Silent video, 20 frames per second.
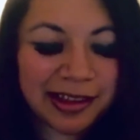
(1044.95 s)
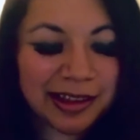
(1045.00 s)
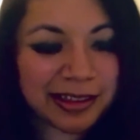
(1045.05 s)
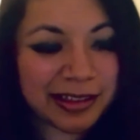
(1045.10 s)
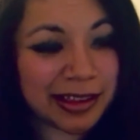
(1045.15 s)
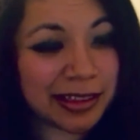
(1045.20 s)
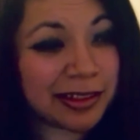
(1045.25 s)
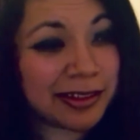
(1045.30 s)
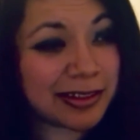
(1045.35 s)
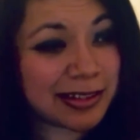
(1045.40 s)

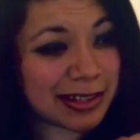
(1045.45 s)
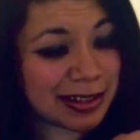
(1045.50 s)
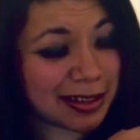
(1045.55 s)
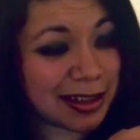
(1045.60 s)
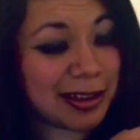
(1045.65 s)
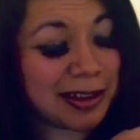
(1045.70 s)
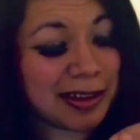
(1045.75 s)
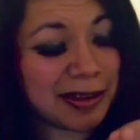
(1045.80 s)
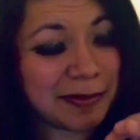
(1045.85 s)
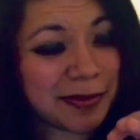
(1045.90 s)
Then
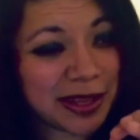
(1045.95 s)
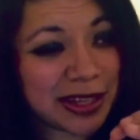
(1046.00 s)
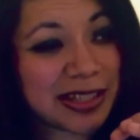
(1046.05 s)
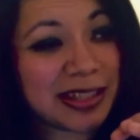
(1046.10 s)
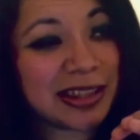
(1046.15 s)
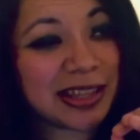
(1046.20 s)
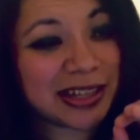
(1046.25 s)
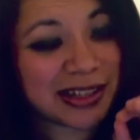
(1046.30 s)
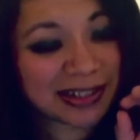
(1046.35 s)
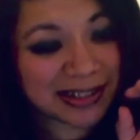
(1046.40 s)

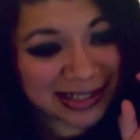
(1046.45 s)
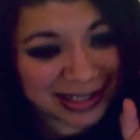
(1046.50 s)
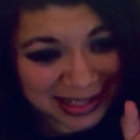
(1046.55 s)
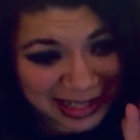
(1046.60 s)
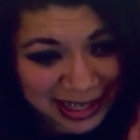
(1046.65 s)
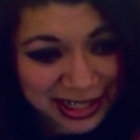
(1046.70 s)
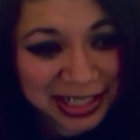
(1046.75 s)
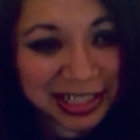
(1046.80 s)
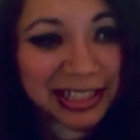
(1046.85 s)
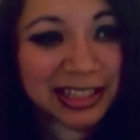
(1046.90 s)
there's
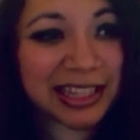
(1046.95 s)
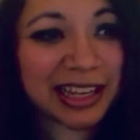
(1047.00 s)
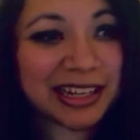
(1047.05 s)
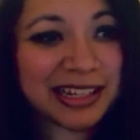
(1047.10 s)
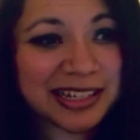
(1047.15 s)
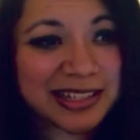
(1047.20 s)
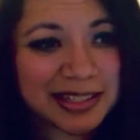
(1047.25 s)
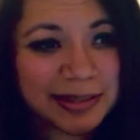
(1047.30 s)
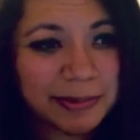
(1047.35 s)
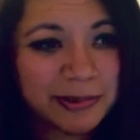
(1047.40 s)
tension that
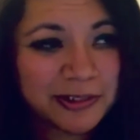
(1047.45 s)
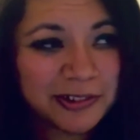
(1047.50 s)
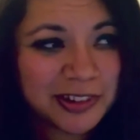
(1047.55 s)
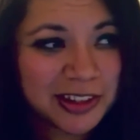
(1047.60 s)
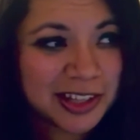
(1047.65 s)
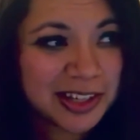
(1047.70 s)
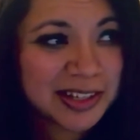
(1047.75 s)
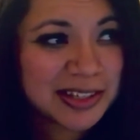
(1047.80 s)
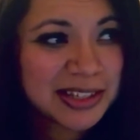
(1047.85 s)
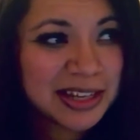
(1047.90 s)
needs to be
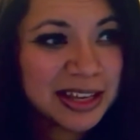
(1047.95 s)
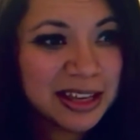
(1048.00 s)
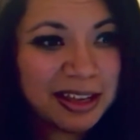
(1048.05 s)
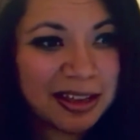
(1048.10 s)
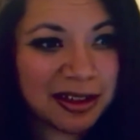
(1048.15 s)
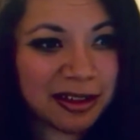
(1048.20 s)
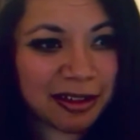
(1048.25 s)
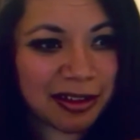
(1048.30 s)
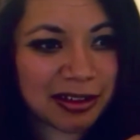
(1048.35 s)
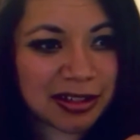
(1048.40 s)
released.
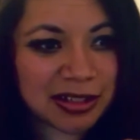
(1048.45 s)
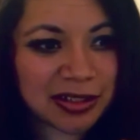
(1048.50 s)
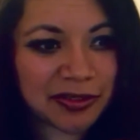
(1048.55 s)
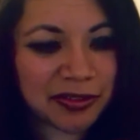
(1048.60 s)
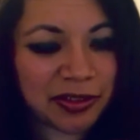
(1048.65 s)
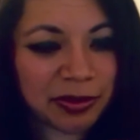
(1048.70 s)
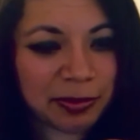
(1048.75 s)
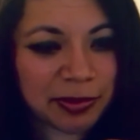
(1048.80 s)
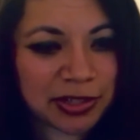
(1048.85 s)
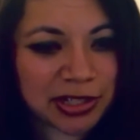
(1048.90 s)
Also, if
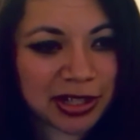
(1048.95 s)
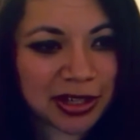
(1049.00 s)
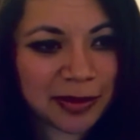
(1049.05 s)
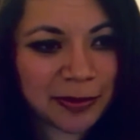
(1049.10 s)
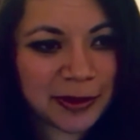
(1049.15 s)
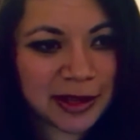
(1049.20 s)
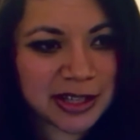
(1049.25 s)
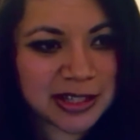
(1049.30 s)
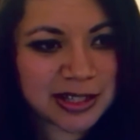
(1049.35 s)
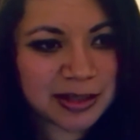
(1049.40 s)
you're pushing up
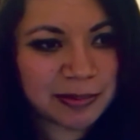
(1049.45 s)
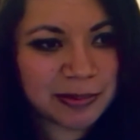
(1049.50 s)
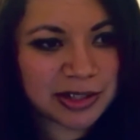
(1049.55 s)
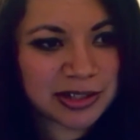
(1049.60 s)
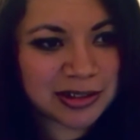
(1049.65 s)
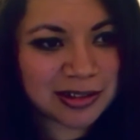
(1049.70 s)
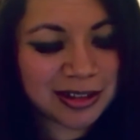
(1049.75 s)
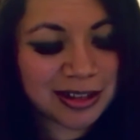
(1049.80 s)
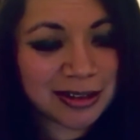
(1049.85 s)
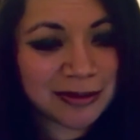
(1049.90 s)
against the
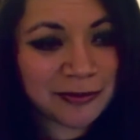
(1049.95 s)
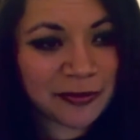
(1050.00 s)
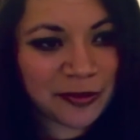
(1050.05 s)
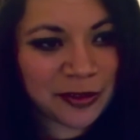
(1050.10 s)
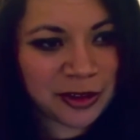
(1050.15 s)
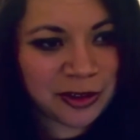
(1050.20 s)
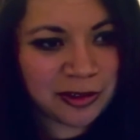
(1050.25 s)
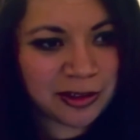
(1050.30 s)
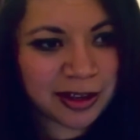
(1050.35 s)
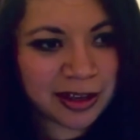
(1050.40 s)
muscle, you can
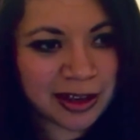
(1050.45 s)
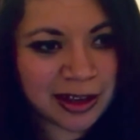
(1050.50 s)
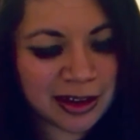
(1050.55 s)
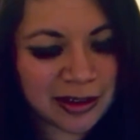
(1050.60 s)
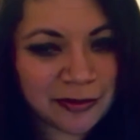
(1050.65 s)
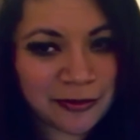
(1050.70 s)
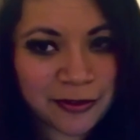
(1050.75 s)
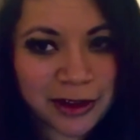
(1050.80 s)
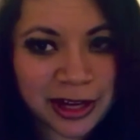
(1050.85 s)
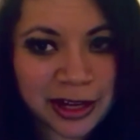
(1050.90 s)
feel it kind
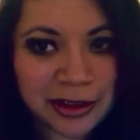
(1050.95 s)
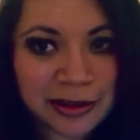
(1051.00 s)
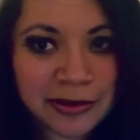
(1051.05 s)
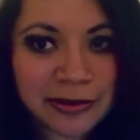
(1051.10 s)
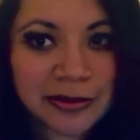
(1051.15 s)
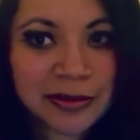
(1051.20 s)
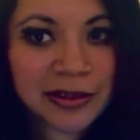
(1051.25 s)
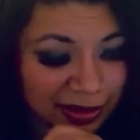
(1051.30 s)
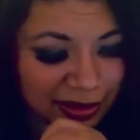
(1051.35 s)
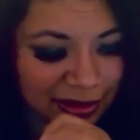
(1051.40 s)
of fight
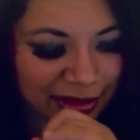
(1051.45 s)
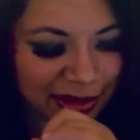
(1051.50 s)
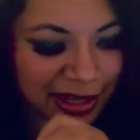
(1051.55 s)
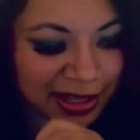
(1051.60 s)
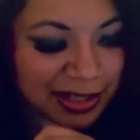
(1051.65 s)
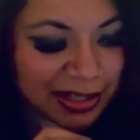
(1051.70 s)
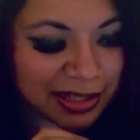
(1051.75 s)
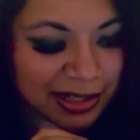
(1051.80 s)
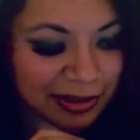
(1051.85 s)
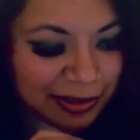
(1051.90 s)
you, then
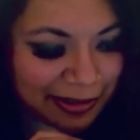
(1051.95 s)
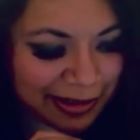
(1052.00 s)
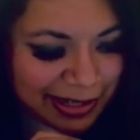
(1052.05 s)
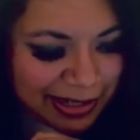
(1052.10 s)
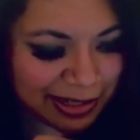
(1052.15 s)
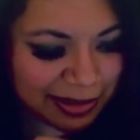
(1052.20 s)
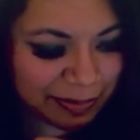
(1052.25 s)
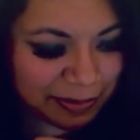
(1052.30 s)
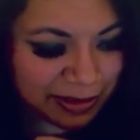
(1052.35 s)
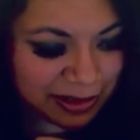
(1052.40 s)
that's going
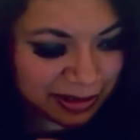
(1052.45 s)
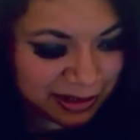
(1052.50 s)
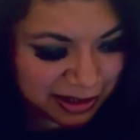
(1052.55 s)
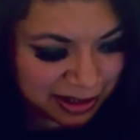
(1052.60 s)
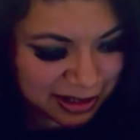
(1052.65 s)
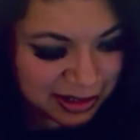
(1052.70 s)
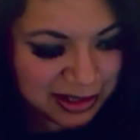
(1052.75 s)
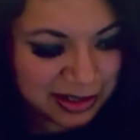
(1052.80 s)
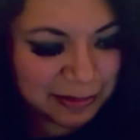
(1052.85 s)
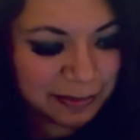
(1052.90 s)
to
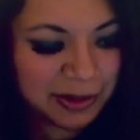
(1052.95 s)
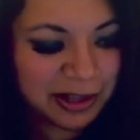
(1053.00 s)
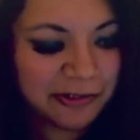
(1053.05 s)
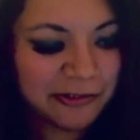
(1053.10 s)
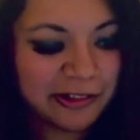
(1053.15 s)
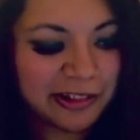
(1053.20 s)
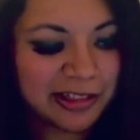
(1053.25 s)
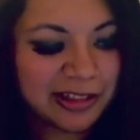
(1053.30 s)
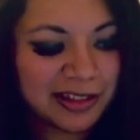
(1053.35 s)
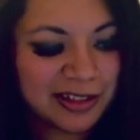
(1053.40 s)
need to be
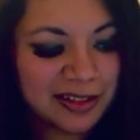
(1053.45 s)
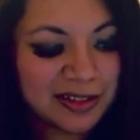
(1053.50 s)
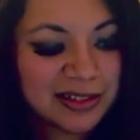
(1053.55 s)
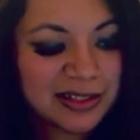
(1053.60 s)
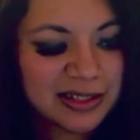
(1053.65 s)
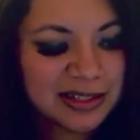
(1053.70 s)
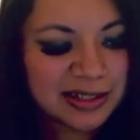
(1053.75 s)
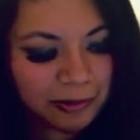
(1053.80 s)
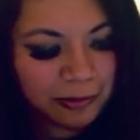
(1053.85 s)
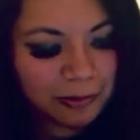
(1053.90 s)

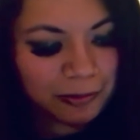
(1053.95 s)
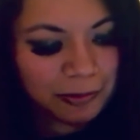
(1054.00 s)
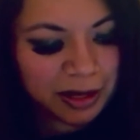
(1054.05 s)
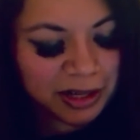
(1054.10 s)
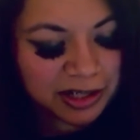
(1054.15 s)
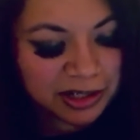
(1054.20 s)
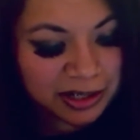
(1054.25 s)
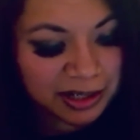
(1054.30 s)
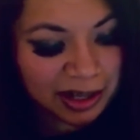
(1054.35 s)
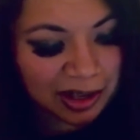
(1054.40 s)
released.
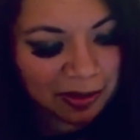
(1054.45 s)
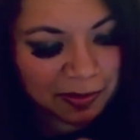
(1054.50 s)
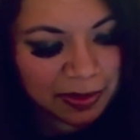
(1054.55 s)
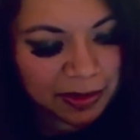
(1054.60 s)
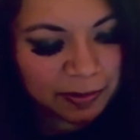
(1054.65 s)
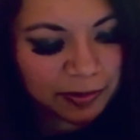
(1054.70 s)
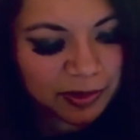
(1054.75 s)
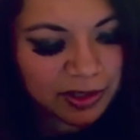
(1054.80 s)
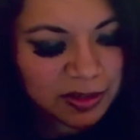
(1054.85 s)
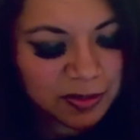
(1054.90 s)
What helped
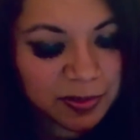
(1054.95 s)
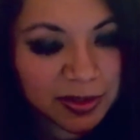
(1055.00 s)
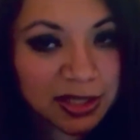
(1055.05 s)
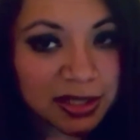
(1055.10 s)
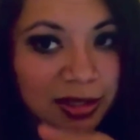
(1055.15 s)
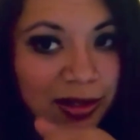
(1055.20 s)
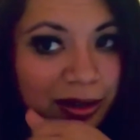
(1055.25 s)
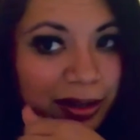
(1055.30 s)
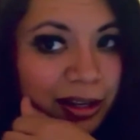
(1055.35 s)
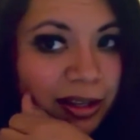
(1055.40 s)
the most was
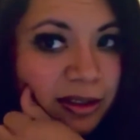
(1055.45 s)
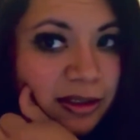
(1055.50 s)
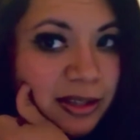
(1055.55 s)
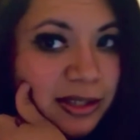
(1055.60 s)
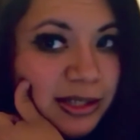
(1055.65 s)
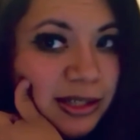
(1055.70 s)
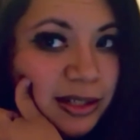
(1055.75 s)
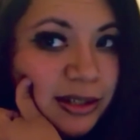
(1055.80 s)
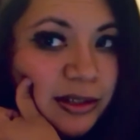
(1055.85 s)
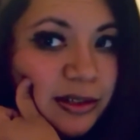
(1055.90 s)
starting in the
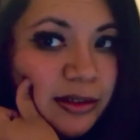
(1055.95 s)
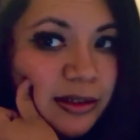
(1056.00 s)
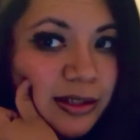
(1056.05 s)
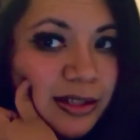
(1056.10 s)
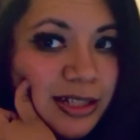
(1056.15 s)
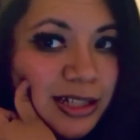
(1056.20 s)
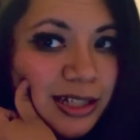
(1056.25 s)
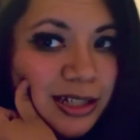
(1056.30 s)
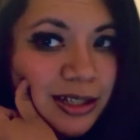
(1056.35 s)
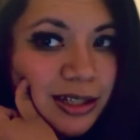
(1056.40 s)
center of the
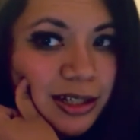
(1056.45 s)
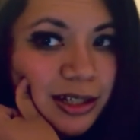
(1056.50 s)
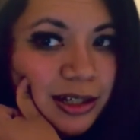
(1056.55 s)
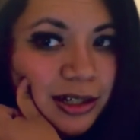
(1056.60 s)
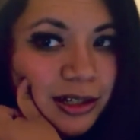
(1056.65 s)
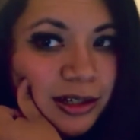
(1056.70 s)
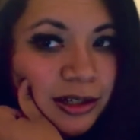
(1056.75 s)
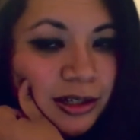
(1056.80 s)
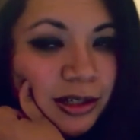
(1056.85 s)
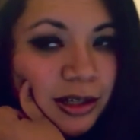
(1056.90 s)
cheek
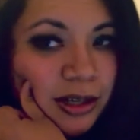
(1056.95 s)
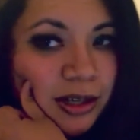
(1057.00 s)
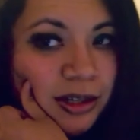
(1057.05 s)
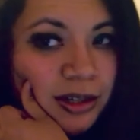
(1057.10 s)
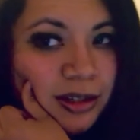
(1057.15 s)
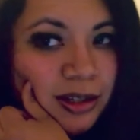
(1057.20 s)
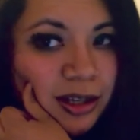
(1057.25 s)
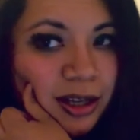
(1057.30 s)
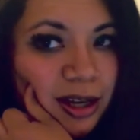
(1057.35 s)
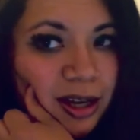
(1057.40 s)
here
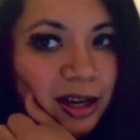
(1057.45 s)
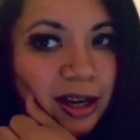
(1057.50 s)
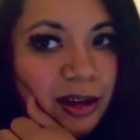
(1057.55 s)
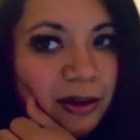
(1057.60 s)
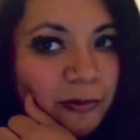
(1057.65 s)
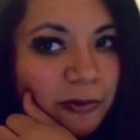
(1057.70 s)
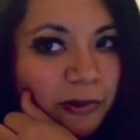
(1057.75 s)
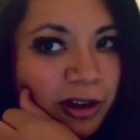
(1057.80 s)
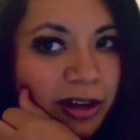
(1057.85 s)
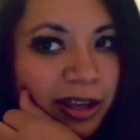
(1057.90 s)
and then kind
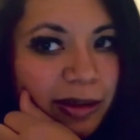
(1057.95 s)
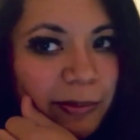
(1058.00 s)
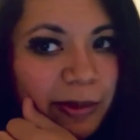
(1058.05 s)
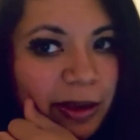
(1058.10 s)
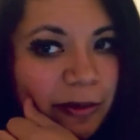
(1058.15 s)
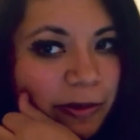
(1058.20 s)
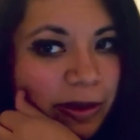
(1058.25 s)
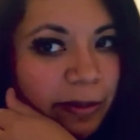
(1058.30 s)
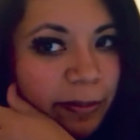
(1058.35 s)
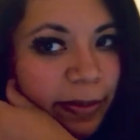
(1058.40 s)
of working
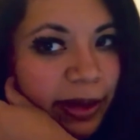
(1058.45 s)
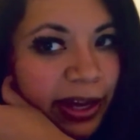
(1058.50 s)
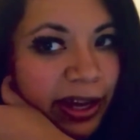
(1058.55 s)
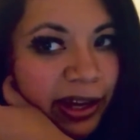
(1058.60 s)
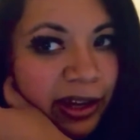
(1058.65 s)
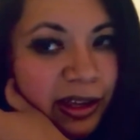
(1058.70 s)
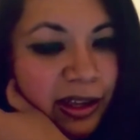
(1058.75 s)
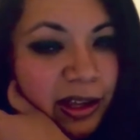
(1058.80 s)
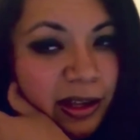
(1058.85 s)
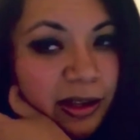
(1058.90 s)
my way back